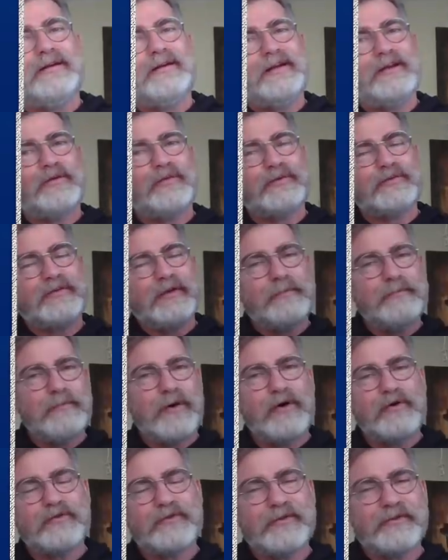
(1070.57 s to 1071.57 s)
It was at
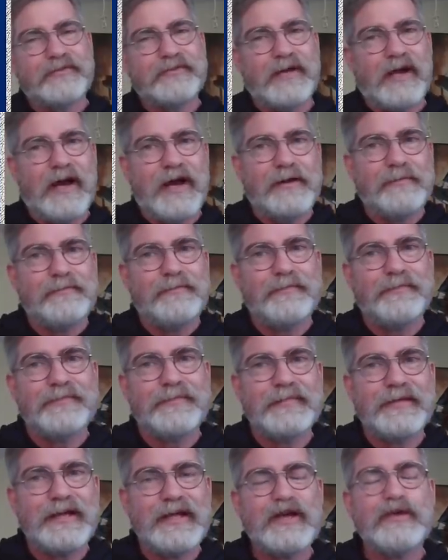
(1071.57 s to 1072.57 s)
Moses' time,
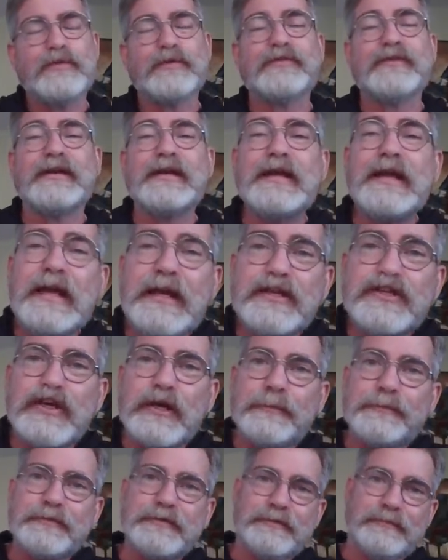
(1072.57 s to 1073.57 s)
it was in
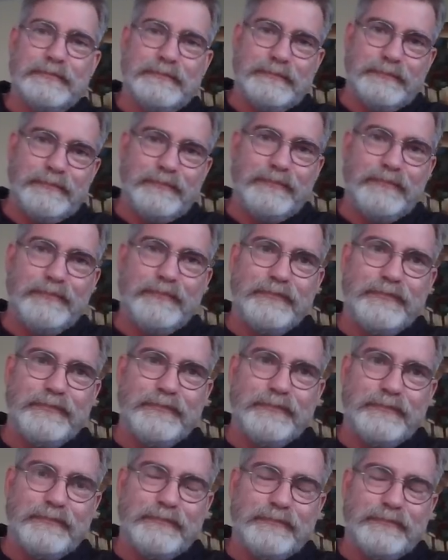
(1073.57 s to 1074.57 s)
Egypt.
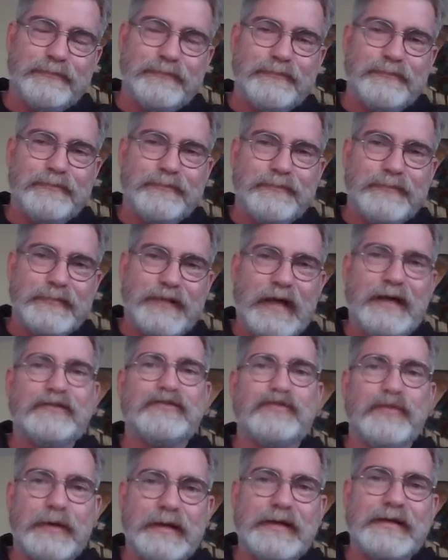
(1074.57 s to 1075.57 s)

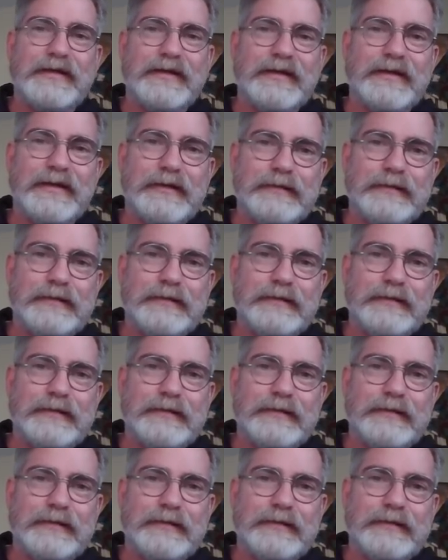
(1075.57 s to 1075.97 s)
That's when he did it.